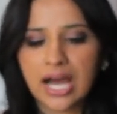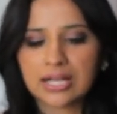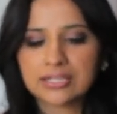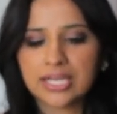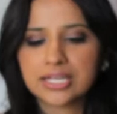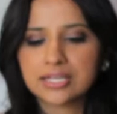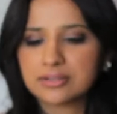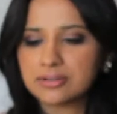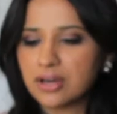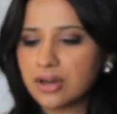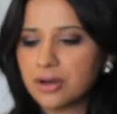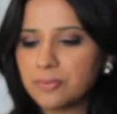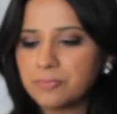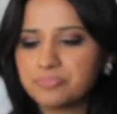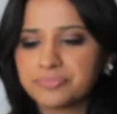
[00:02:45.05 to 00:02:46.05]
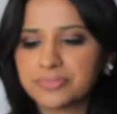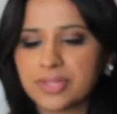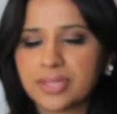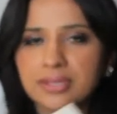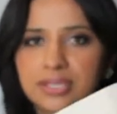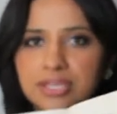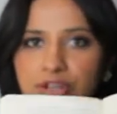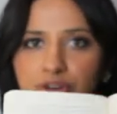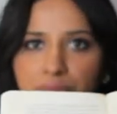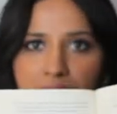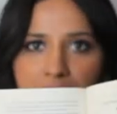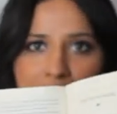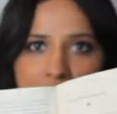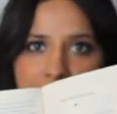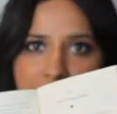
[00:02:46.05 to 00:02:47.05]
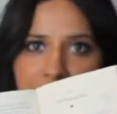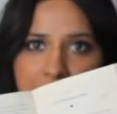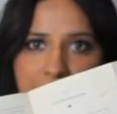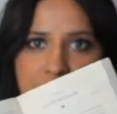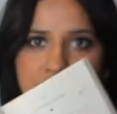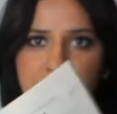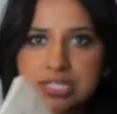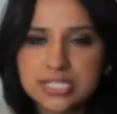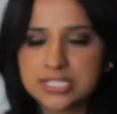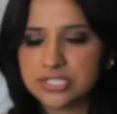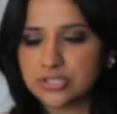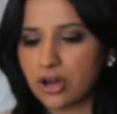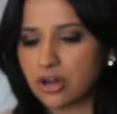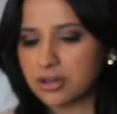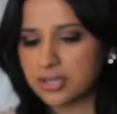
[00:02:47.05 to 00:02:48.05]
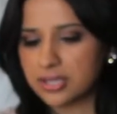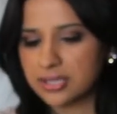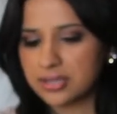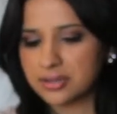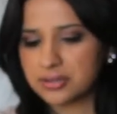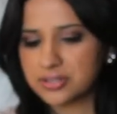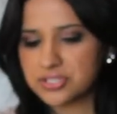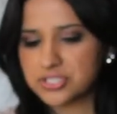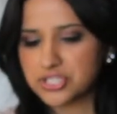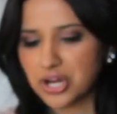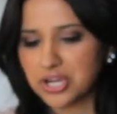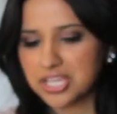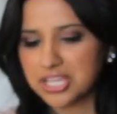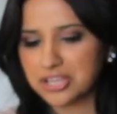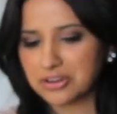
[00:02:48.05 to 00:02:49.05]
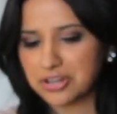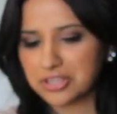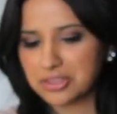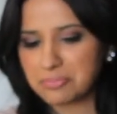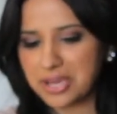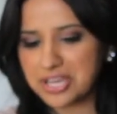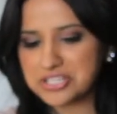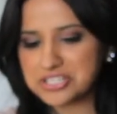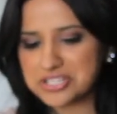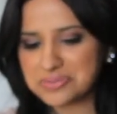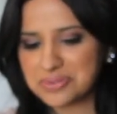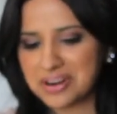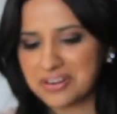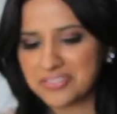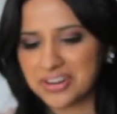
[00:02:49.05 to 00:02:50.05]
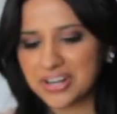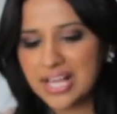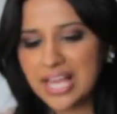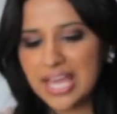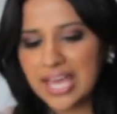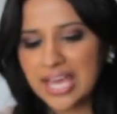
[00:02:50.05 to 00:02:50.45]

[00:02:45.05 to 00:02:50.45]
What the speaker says: I like earmarking the pages, doggy earring the pages, whatever.